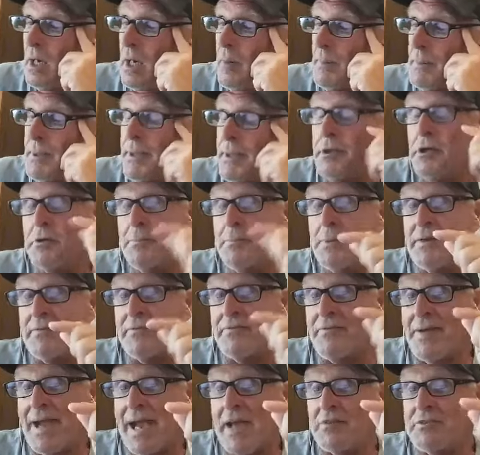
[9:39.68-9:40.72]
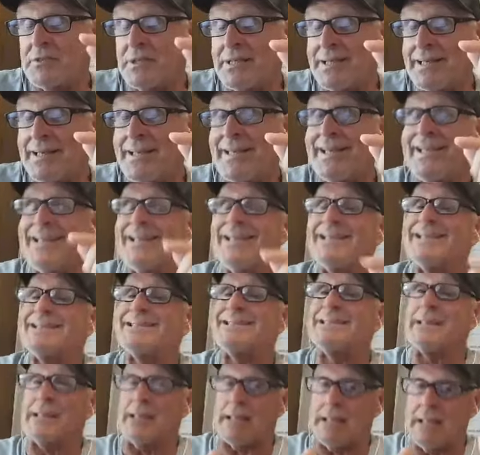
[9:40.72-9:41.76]
intermittent fasting is,
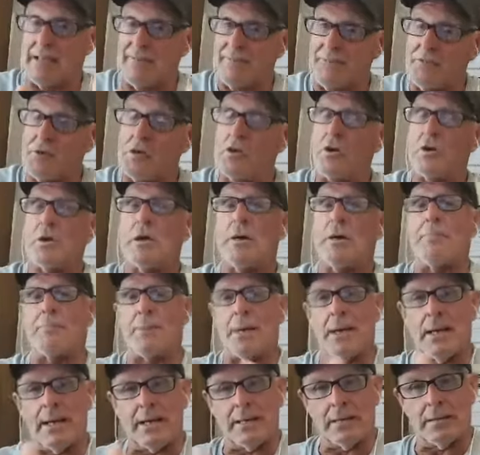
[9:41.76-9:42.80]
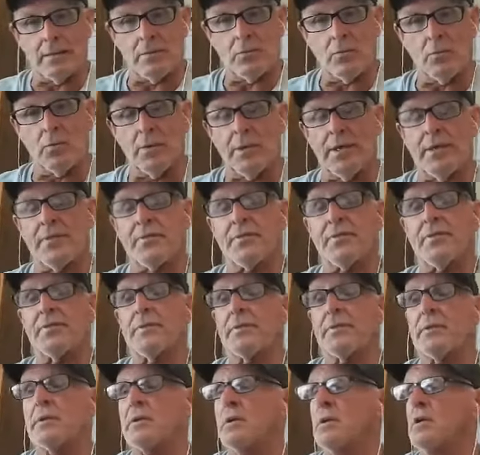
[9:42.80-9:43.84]
if you combine it with
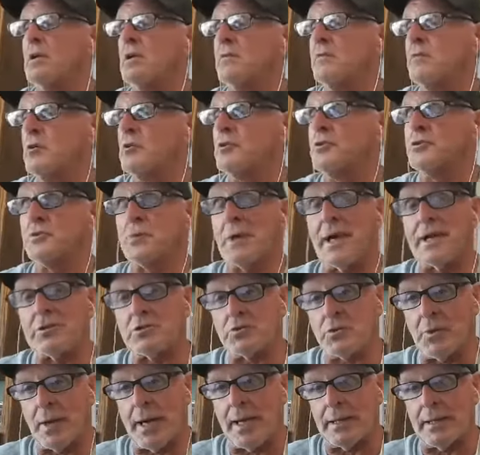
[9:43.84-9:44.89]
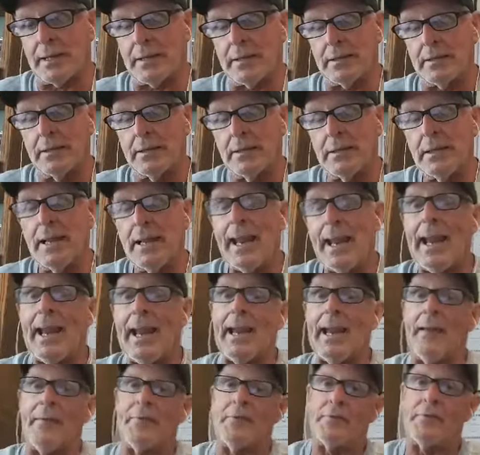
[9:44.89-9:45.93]
interval strength training
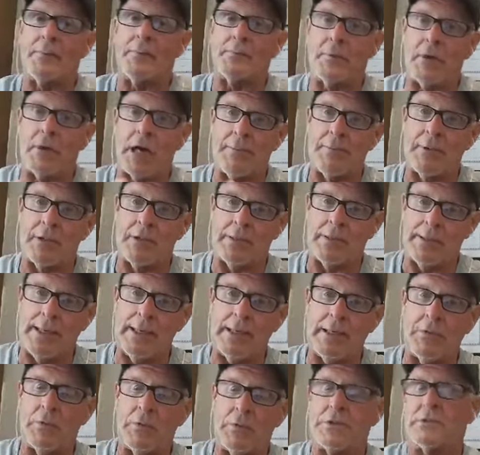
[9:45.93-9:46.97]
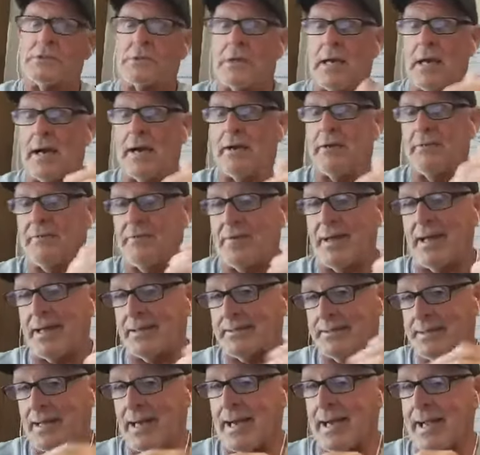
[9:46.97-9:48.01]
and the primal eating, which is a higher
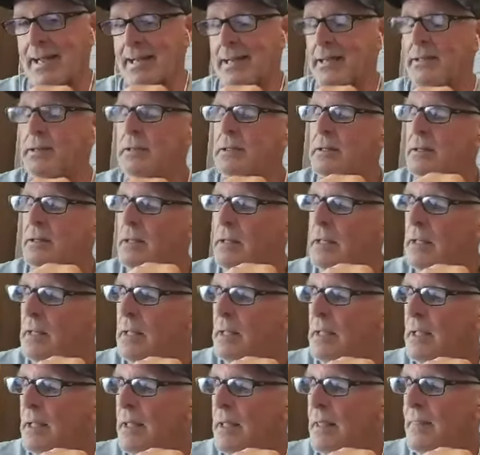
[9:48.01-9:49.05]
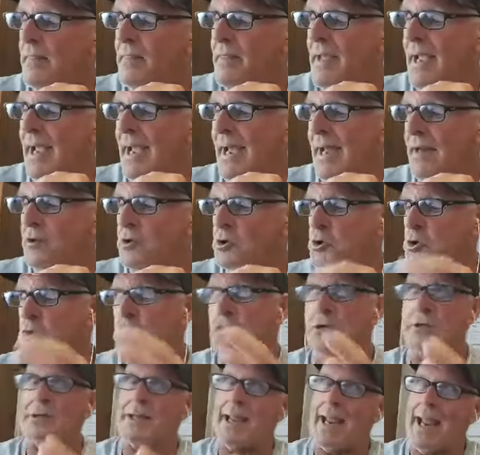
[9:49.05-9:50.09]
fat diet, that you
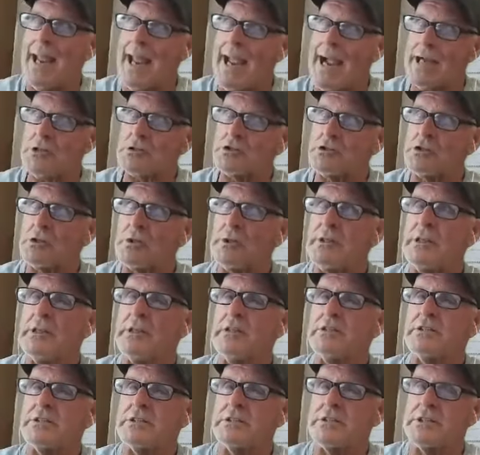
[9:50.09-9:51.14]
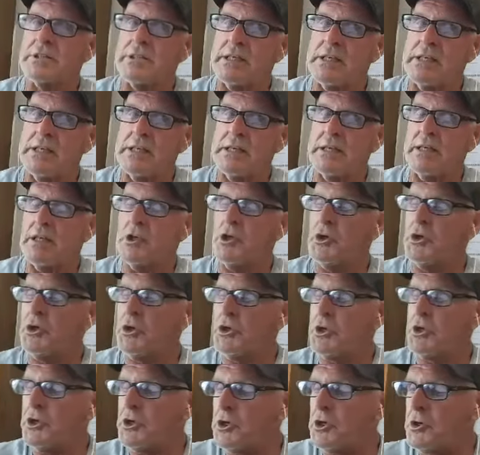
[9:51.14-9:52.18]
can actually see
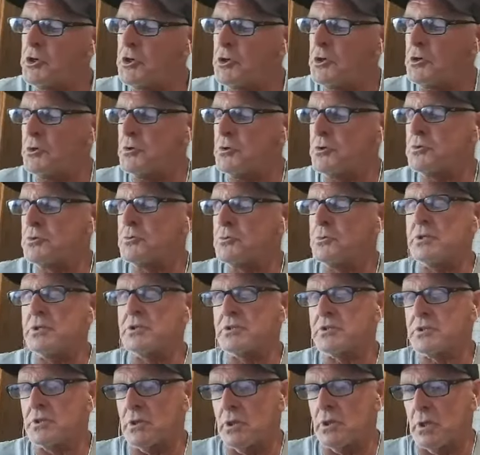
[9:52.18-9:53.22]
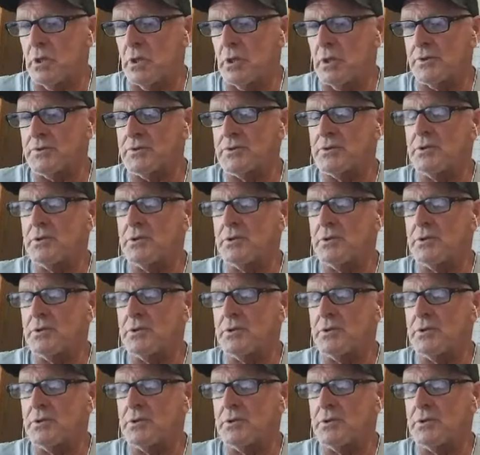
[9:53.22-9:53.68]
huge results